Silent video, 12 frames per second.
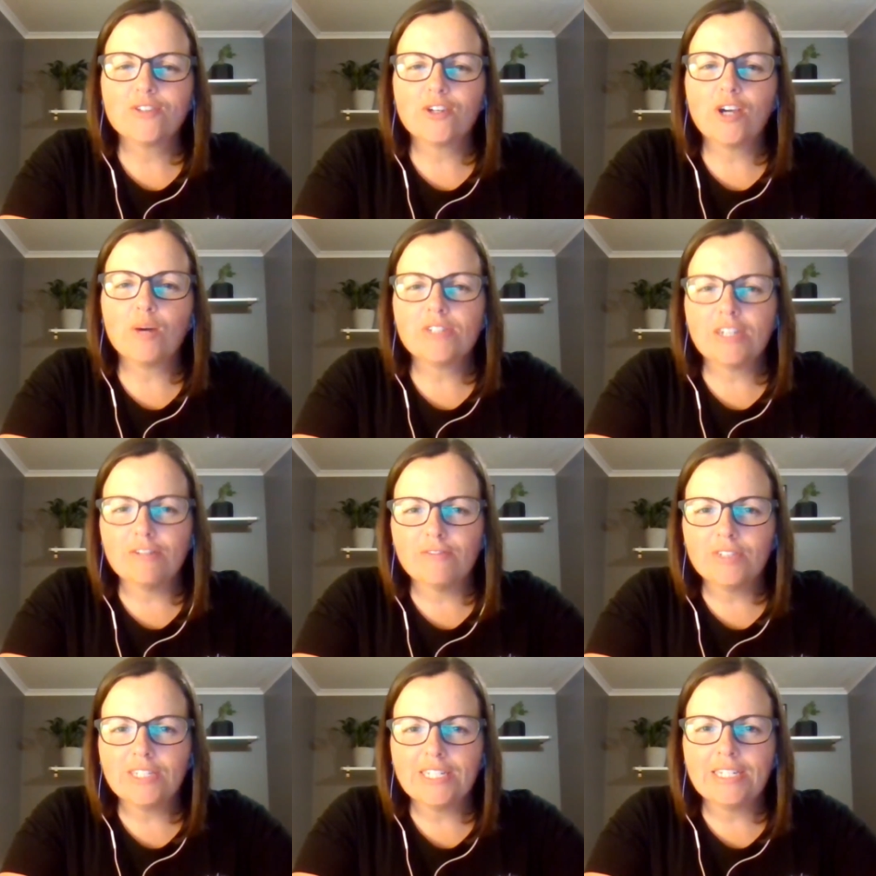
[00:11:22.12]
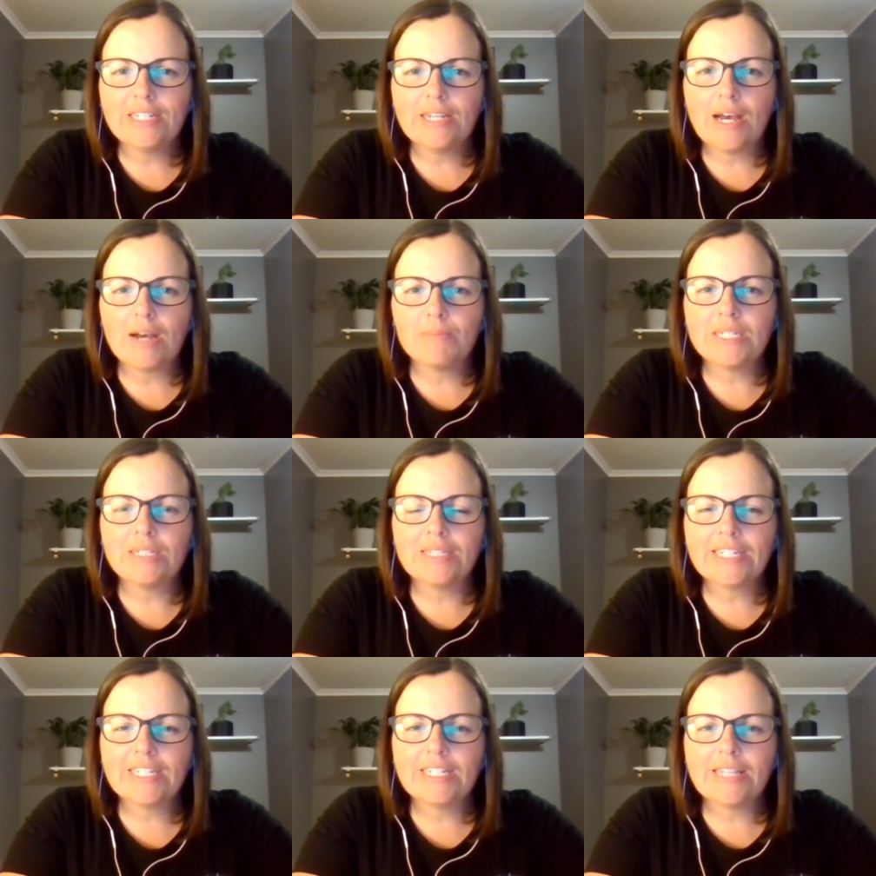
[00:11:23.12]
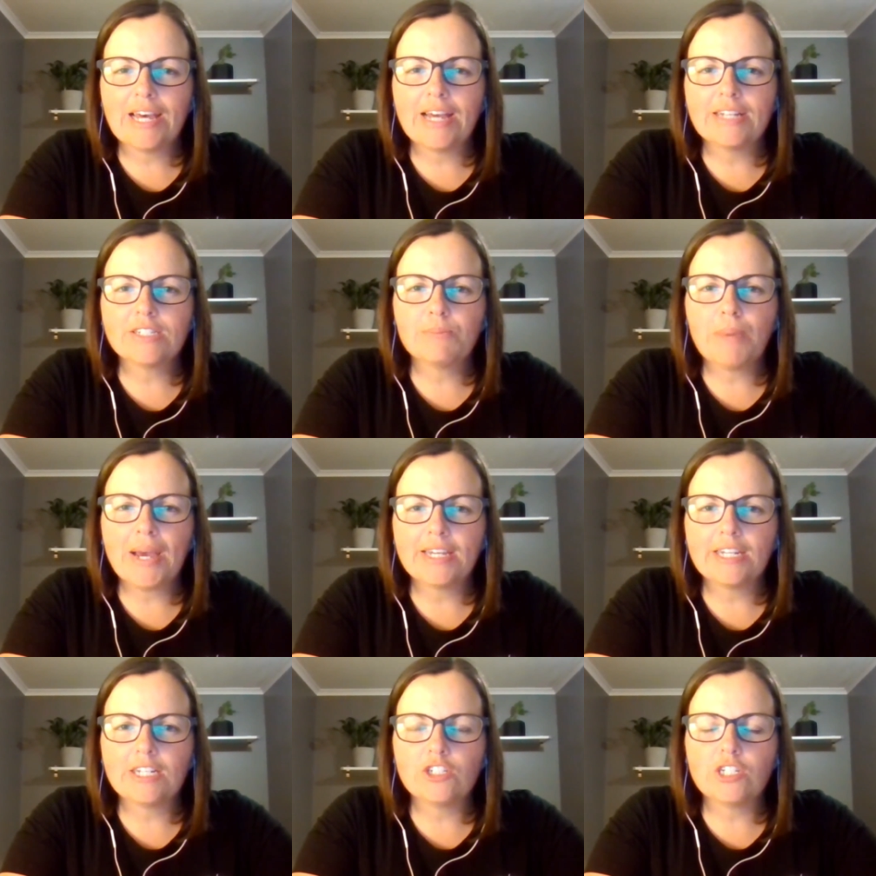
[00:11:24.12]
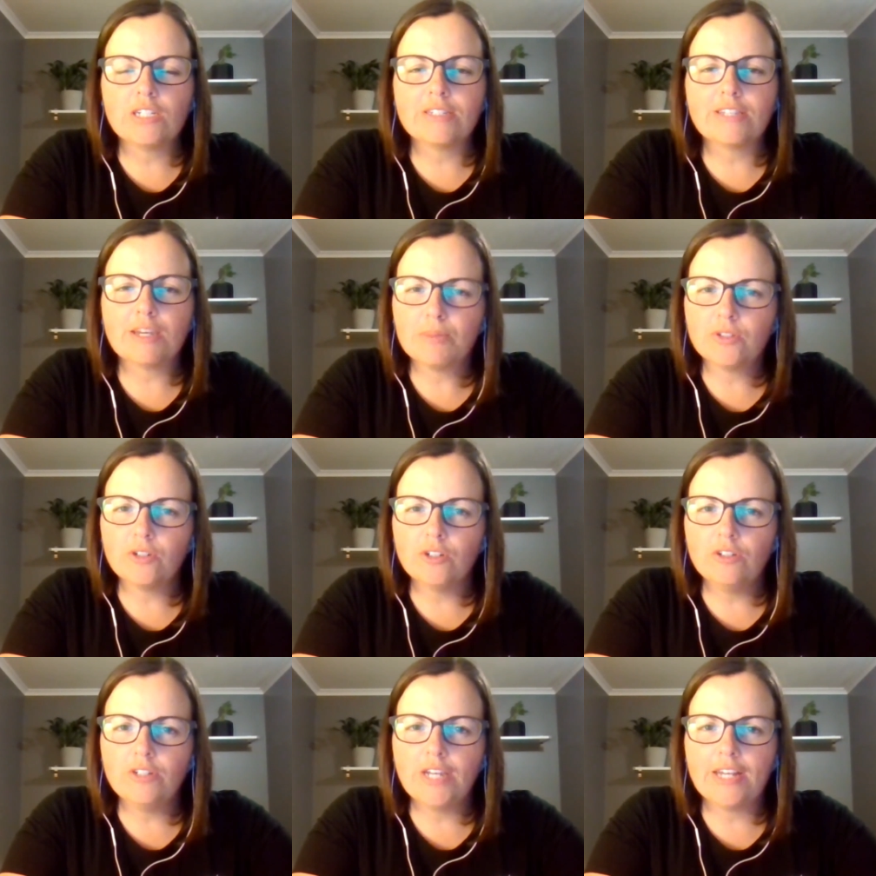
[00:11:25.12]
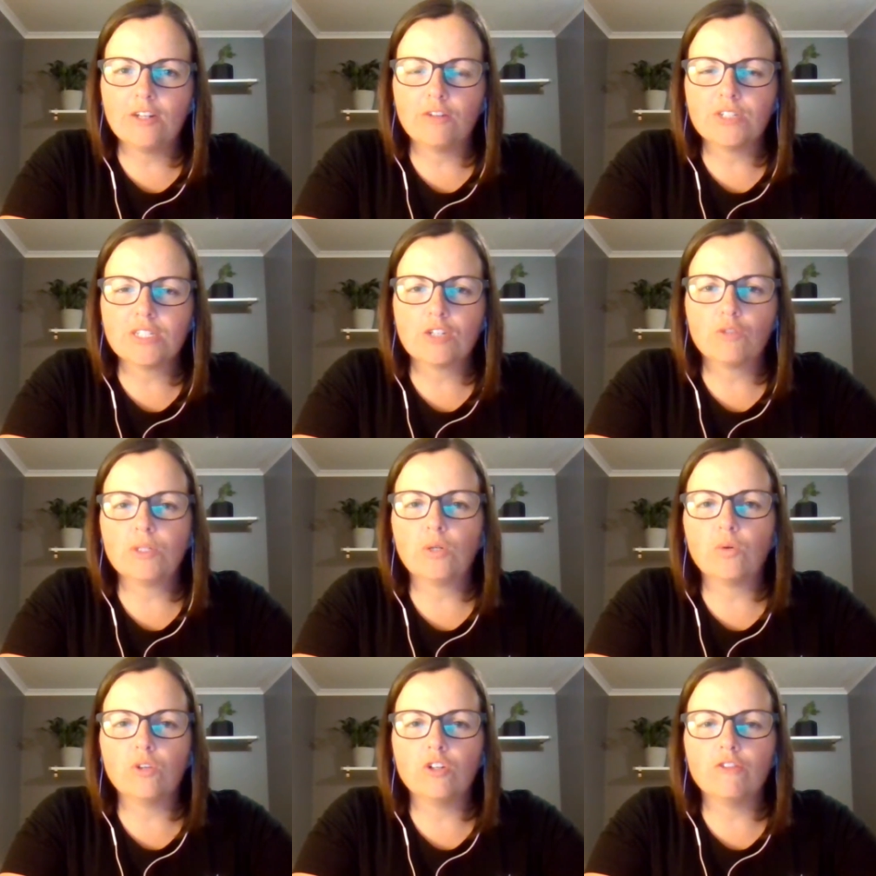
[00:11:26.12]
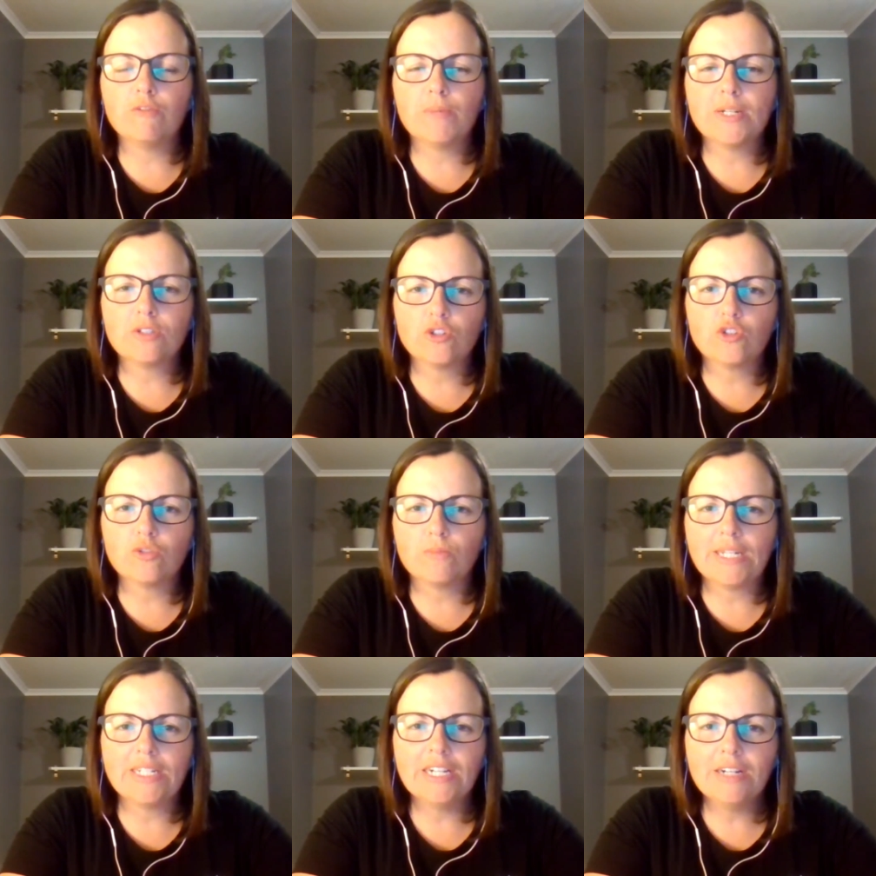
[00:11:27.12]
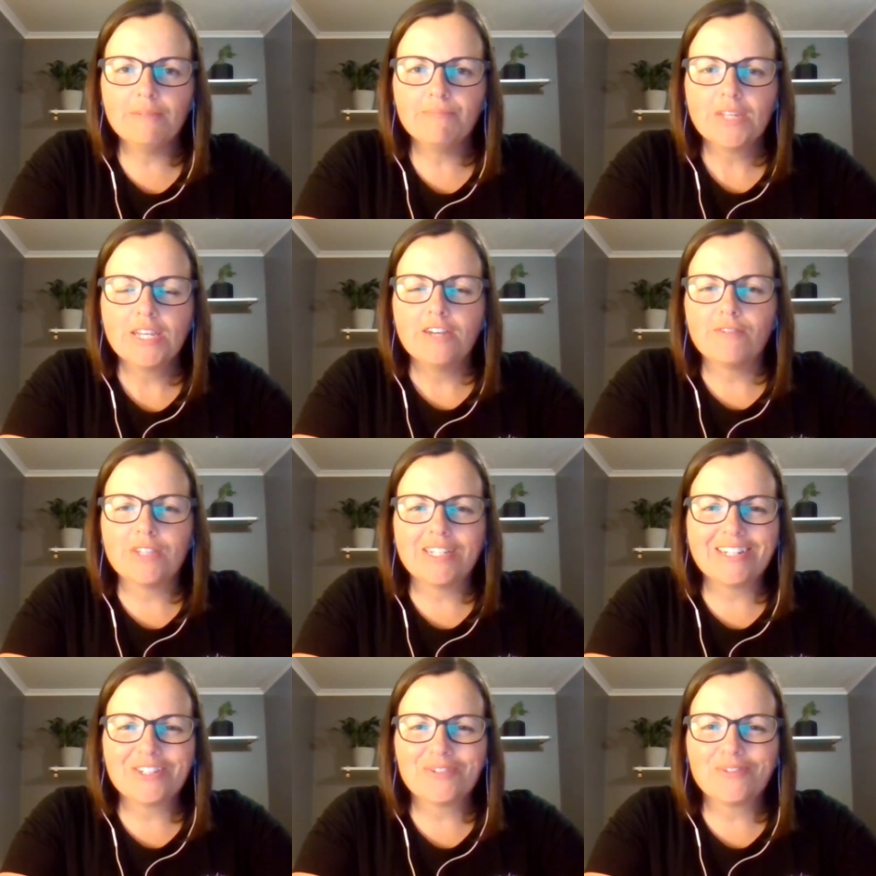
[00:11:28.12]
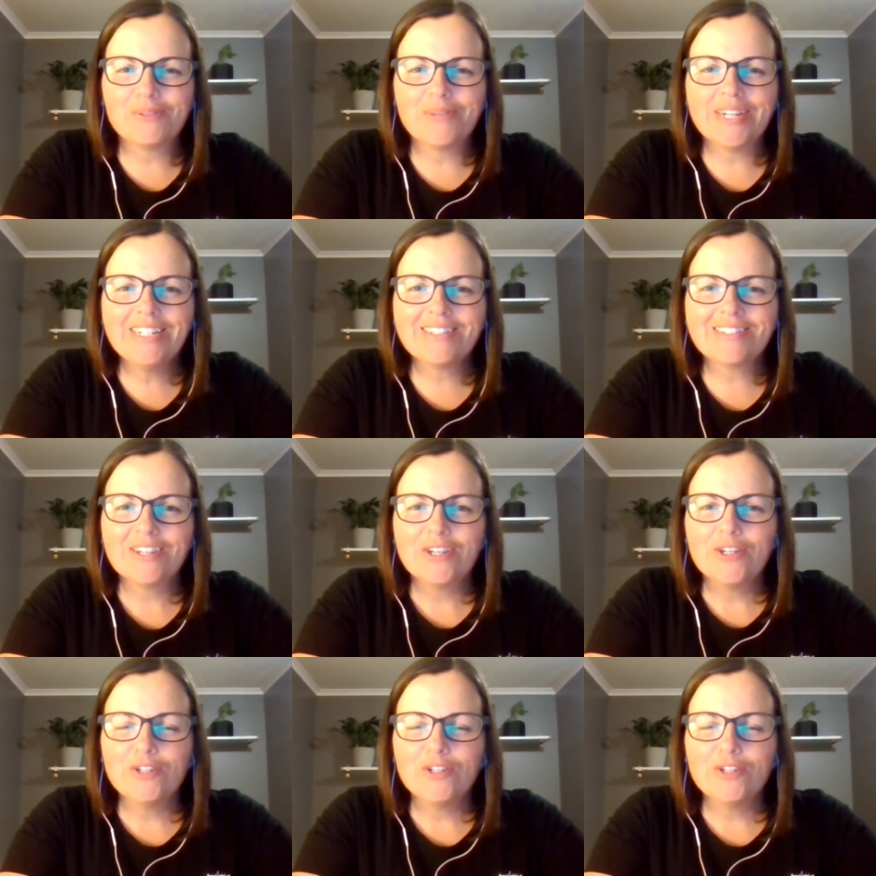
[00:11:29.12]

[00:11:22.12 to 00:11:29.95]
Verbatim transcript: So I will definitely uh, be linking that page in this episode. And obviously, it'll be all over my social media for the next few weeks.